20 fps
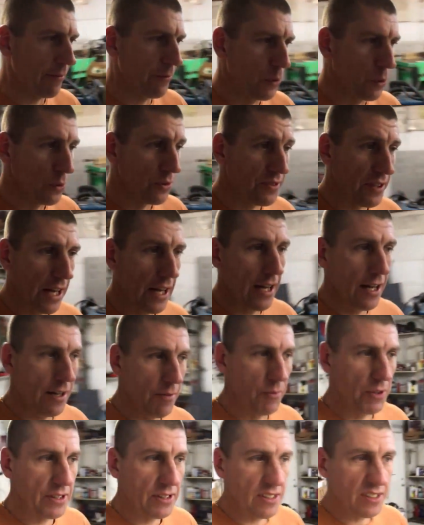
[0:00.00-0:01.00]

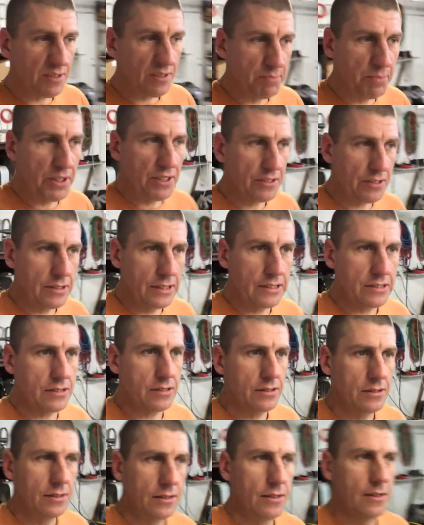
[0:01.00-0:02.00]
full-time with this business,
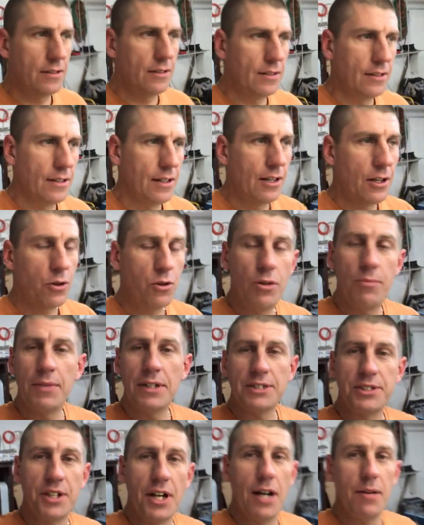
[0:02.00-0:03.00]
quit my
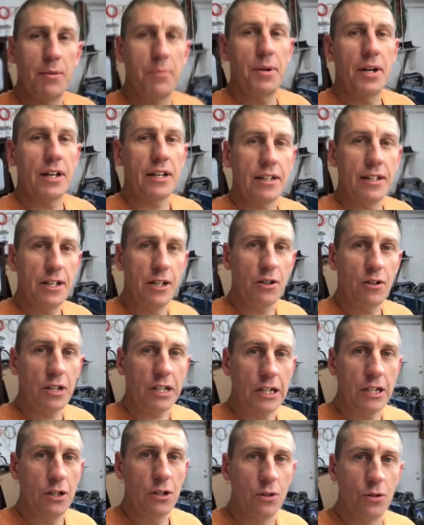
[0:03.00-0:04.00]
job about a year
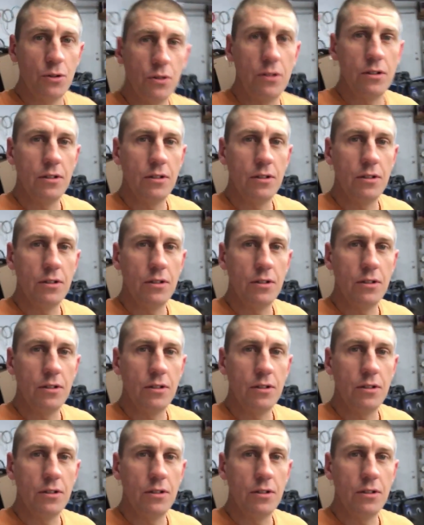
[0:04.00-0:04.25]
ago,